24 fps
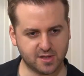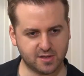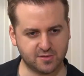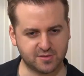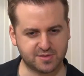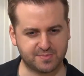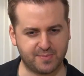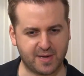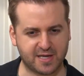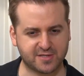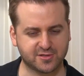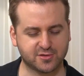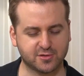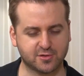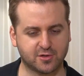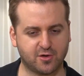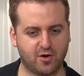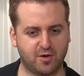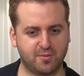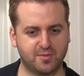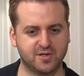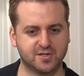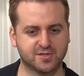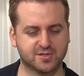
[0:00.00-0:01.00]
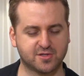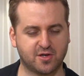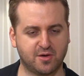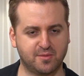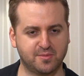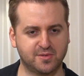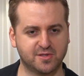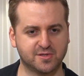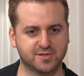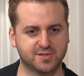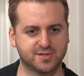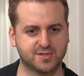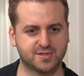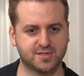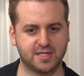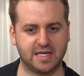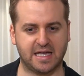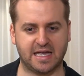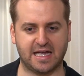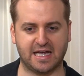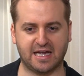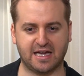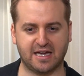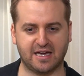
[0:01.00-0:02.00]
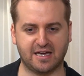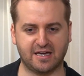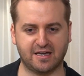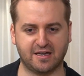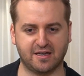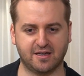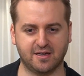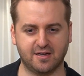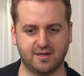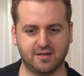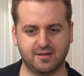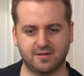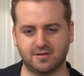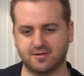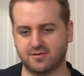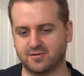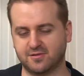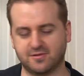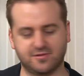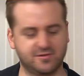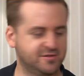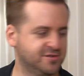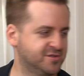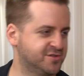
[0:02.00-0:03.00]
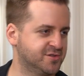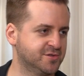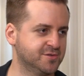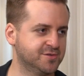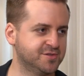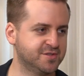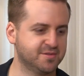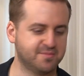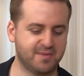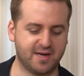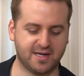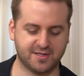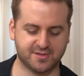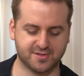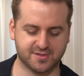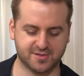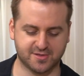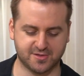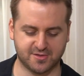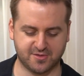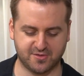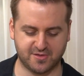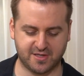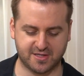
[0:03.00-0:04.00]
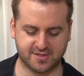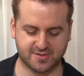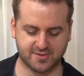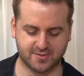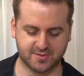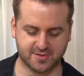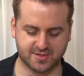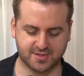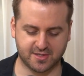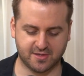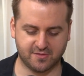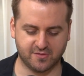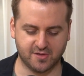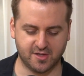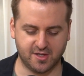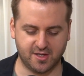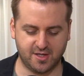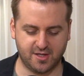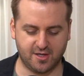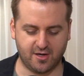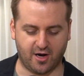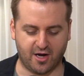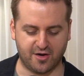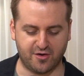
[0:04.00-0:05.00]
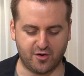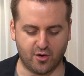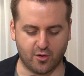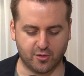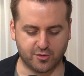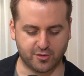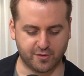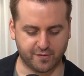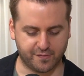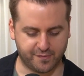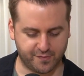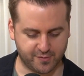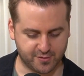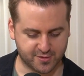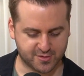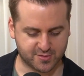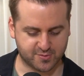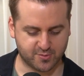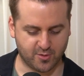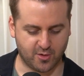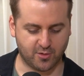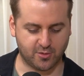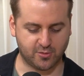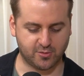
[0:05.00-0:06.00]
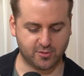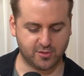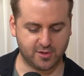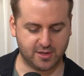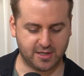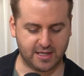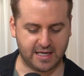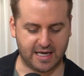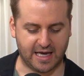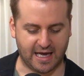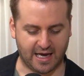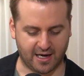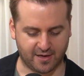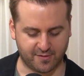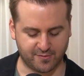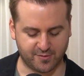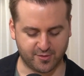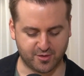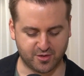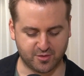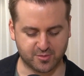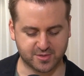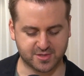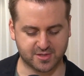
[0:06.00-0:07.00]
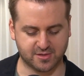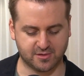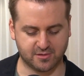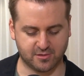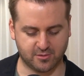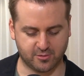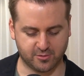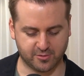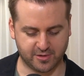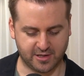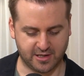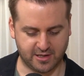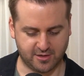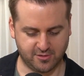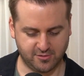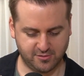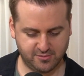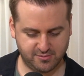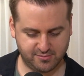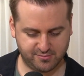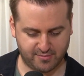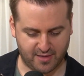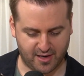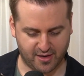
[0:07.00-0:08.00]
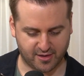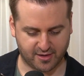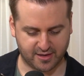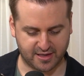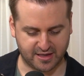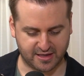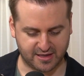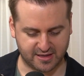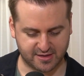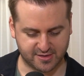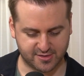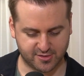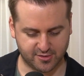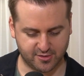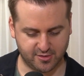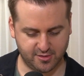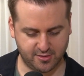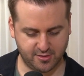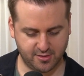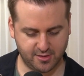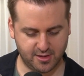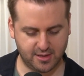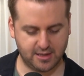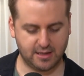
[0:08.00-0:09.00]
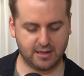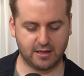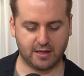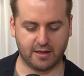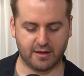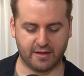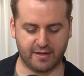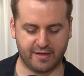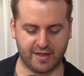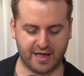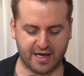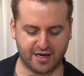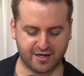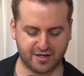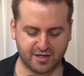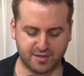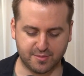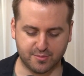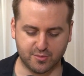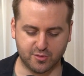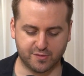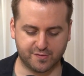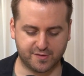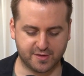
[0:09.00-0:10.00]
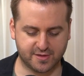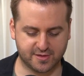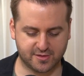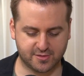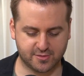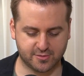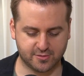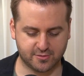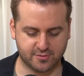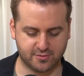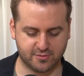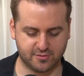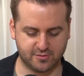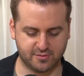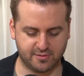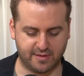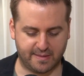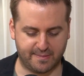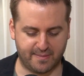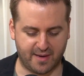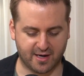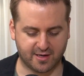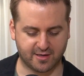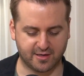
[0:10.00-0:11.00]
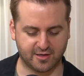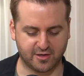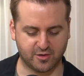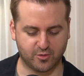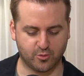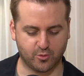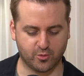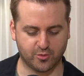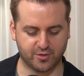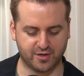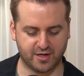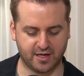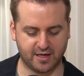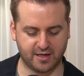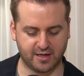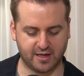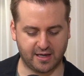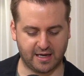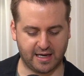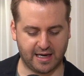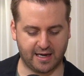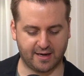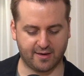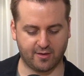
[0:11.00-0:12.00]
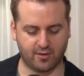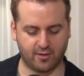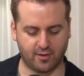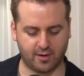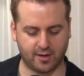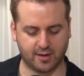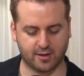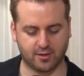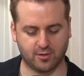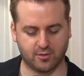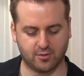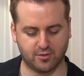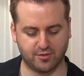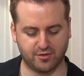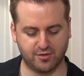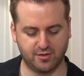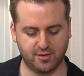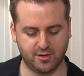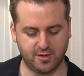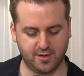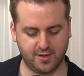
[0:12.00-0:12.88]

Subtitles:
was Bachelor of Commerce, and you choose your majors and all that sort of stuff. I know your first role out of uni was at L'Oreal, marketing intern. Then you moved into a marketing coordinator at Icon.